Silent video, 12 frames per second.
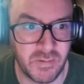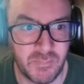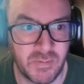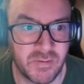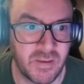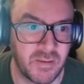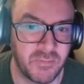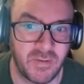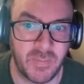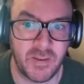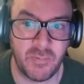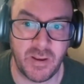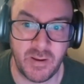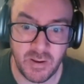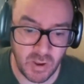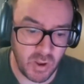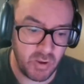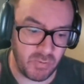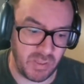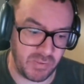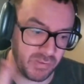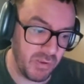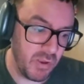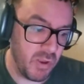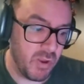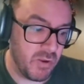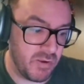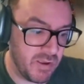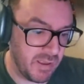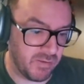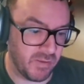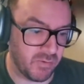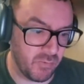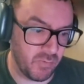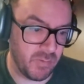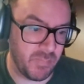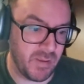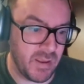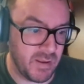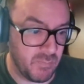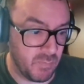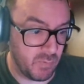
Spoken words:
myself anyway that yes, it's going to be